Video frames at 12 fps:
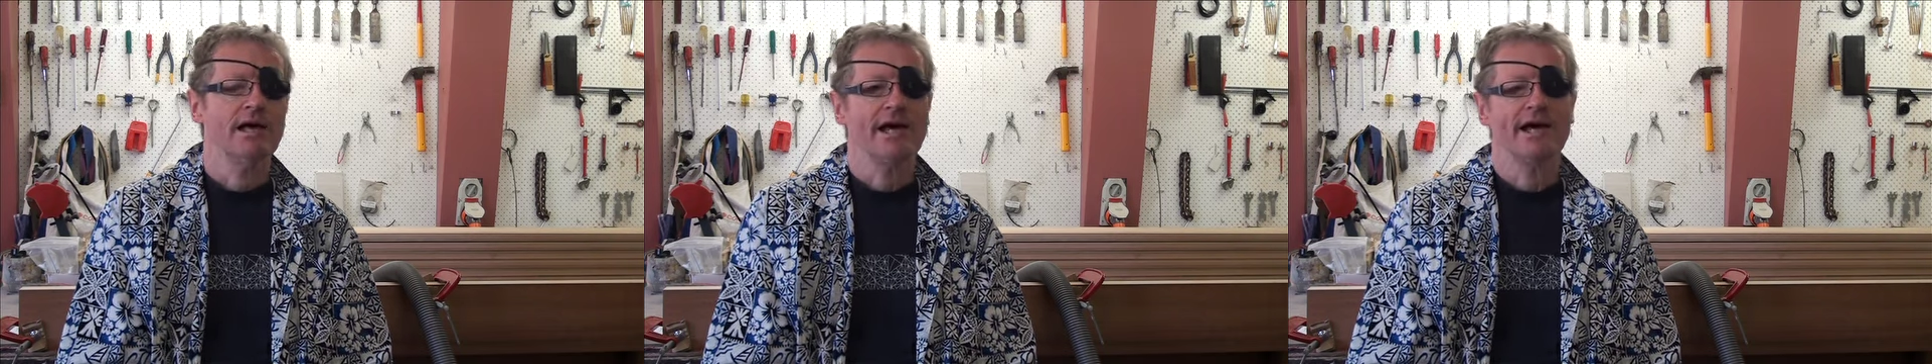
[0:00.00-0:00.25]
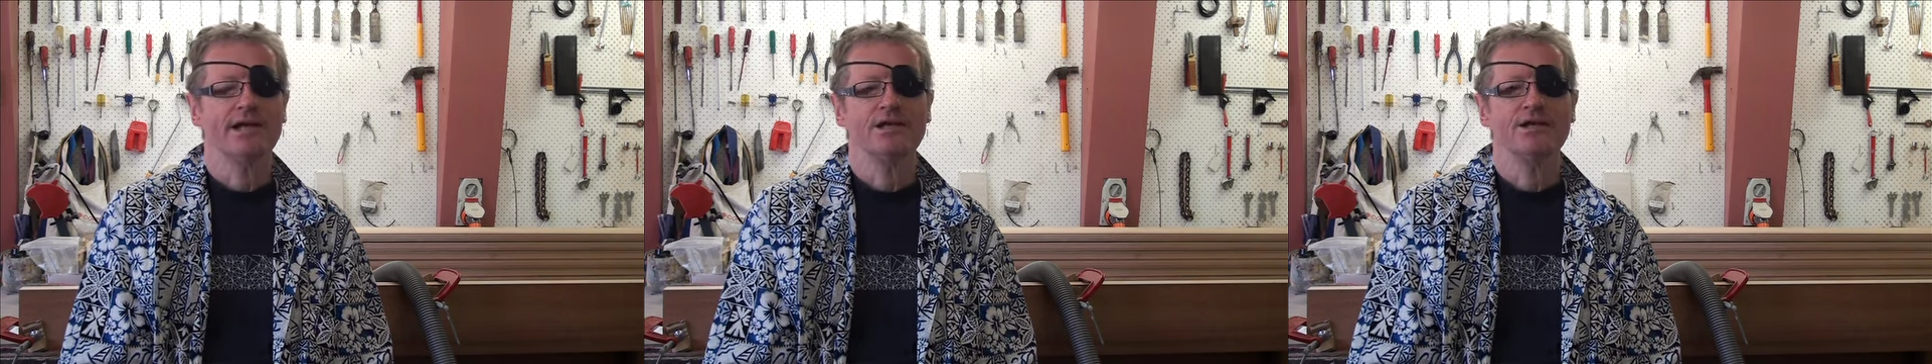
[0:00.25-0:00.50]

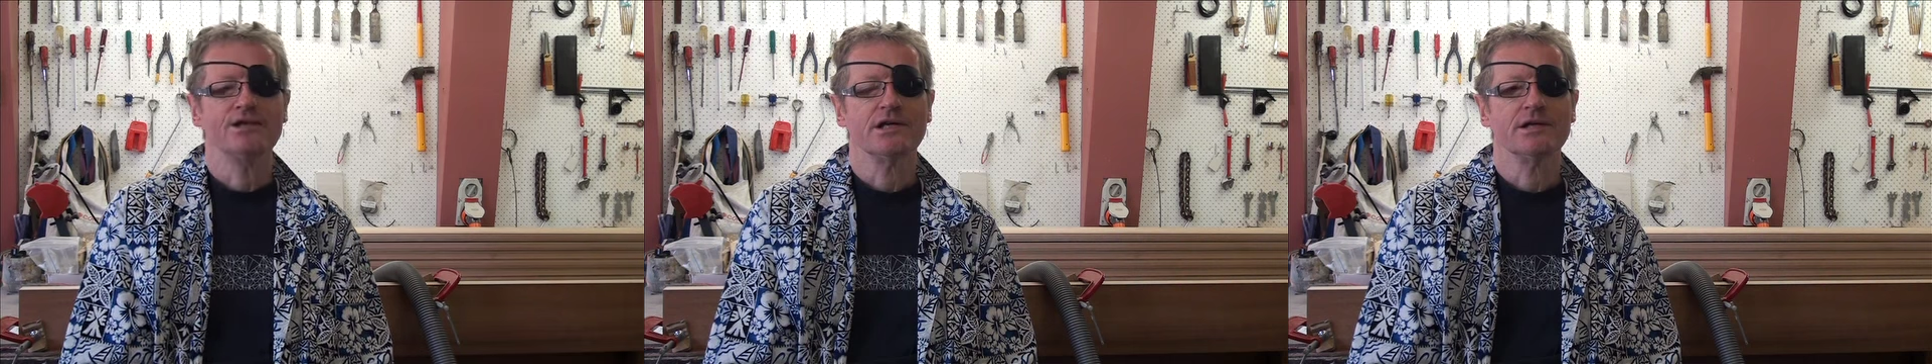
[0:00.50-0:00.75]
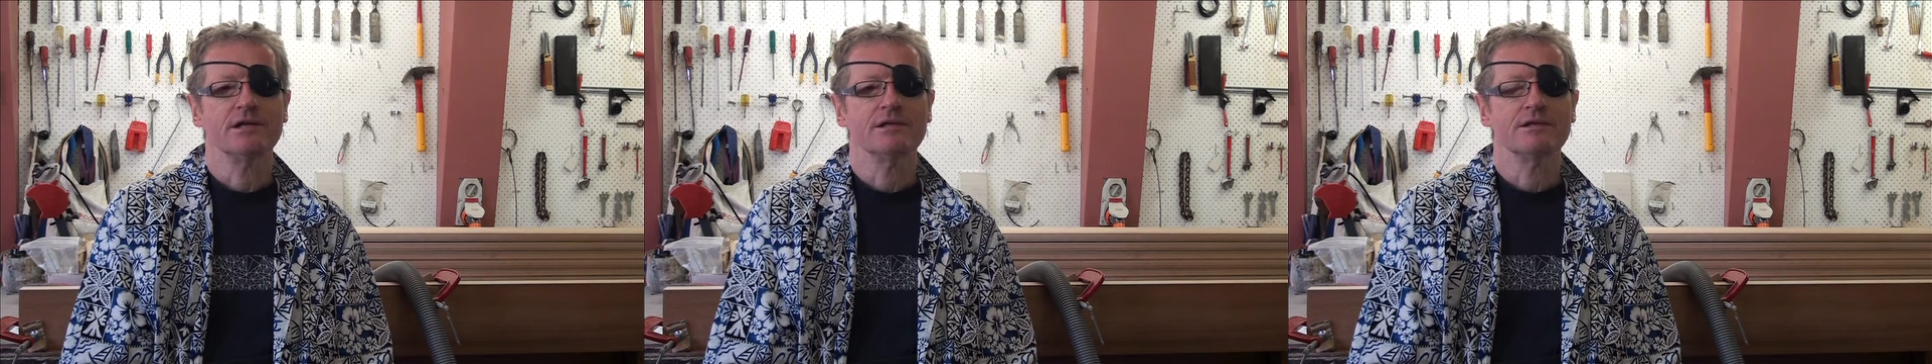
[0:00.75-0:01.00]
And
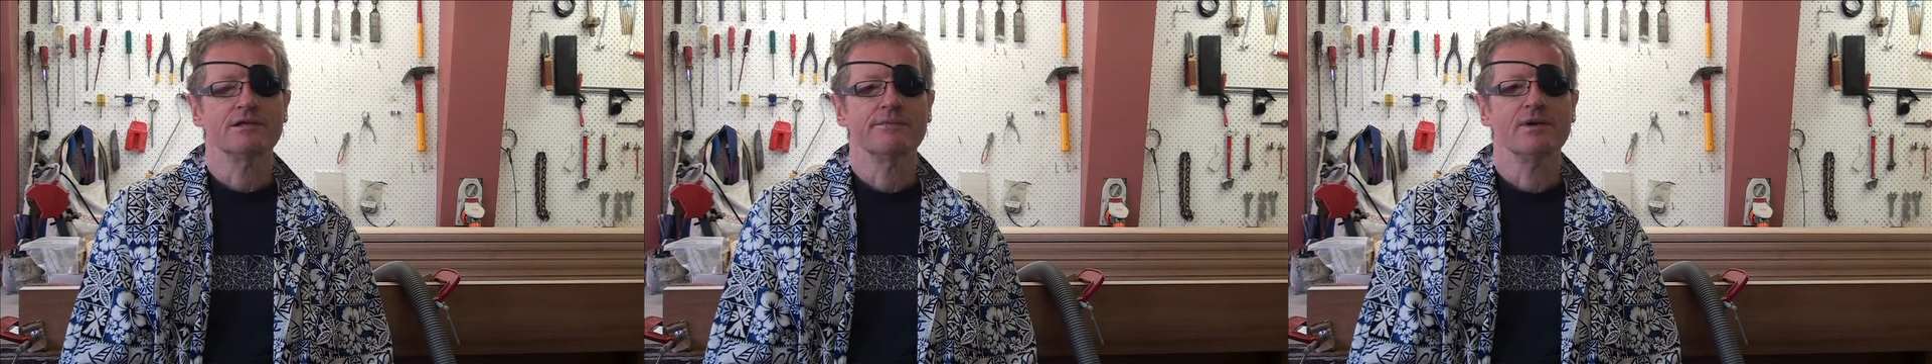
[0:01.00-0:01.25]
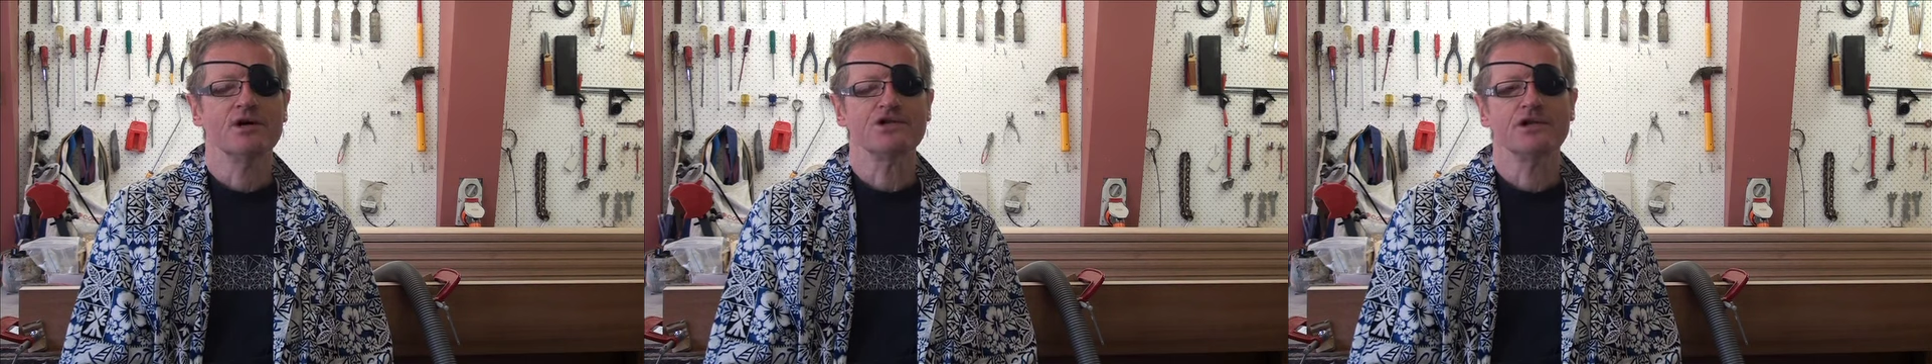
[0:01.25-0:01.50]
the
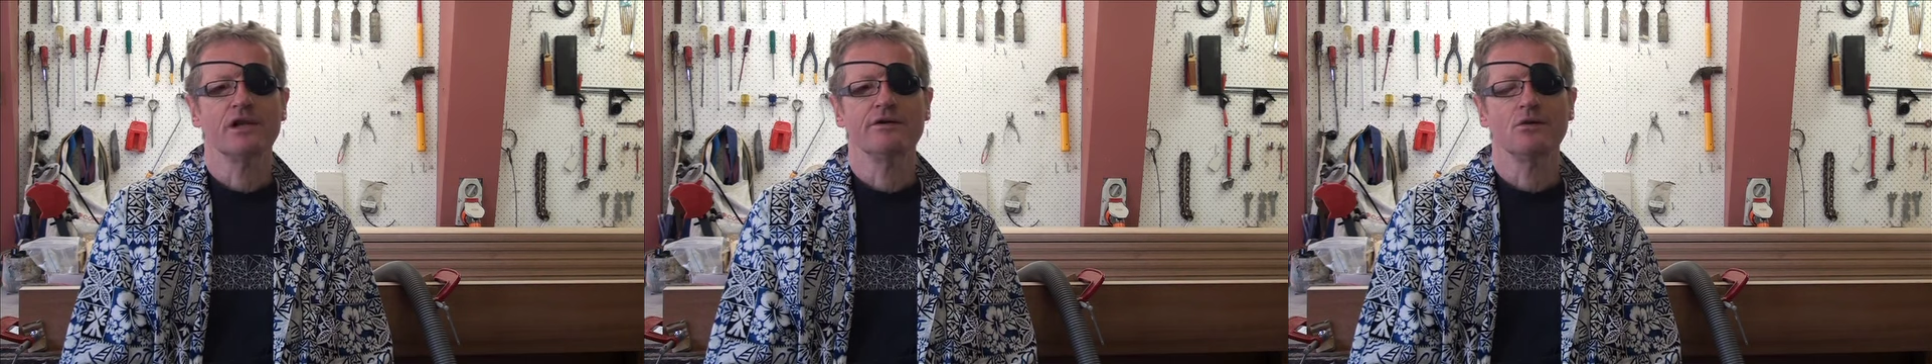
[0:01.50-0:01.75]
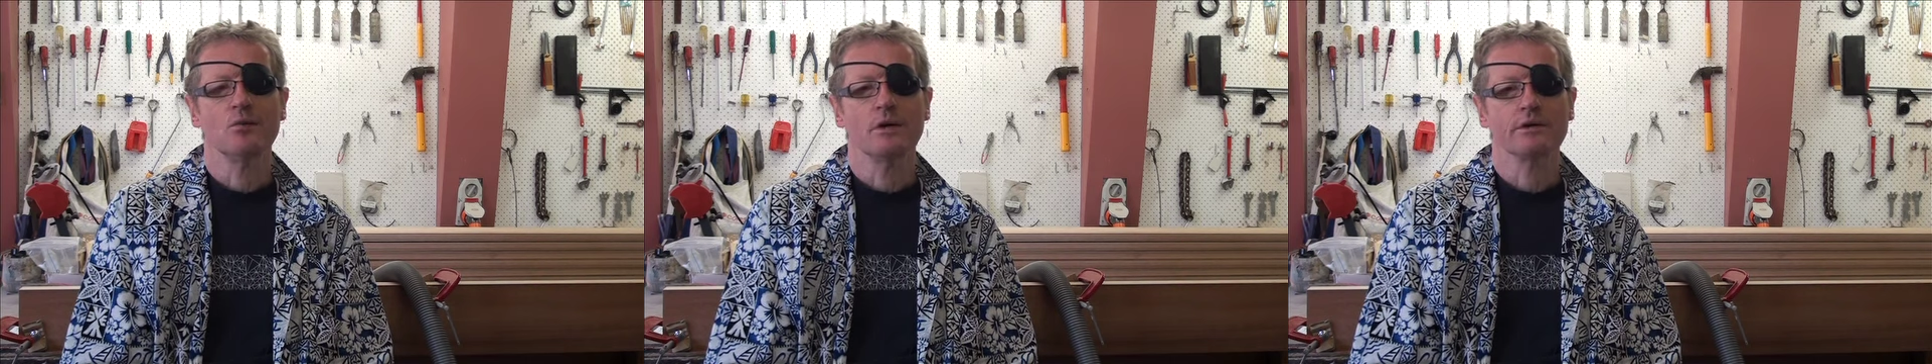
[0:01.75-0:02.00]

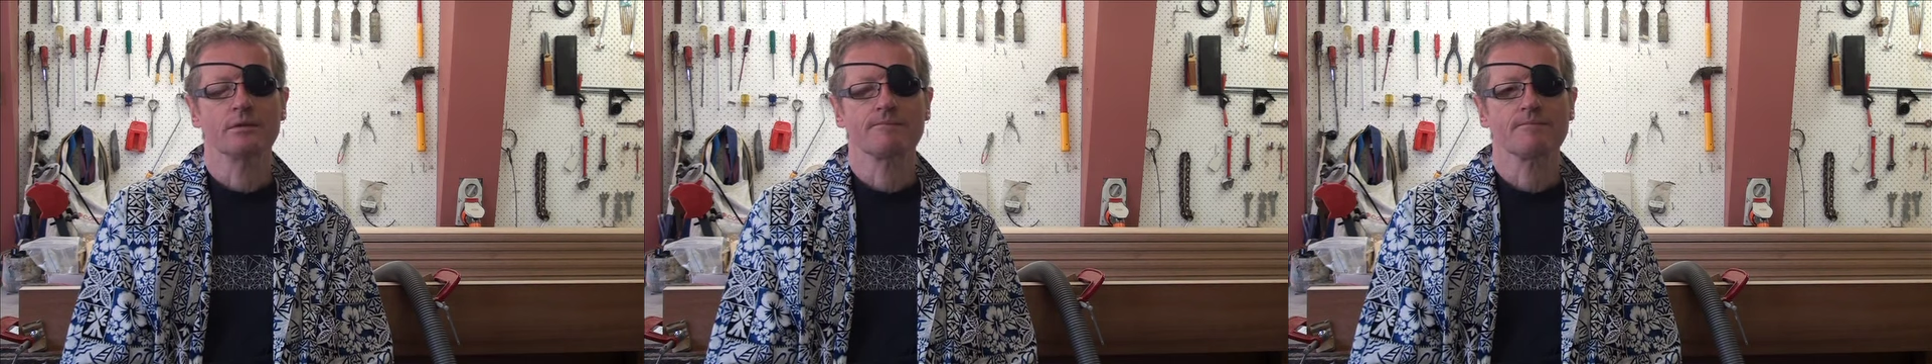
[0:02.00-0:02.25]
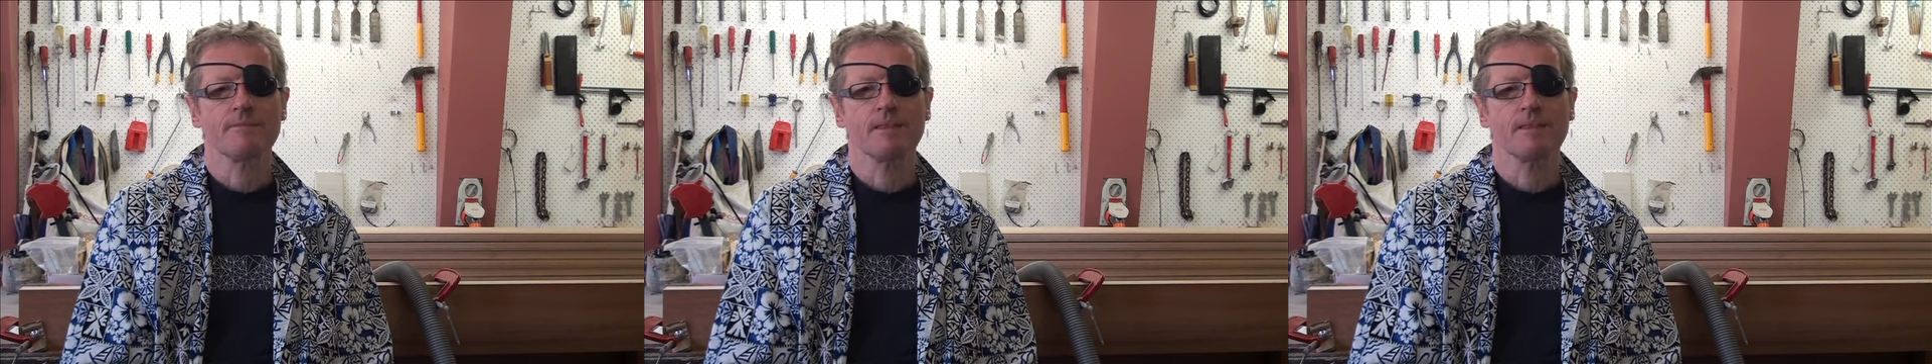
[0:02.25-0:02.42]
Barcelona one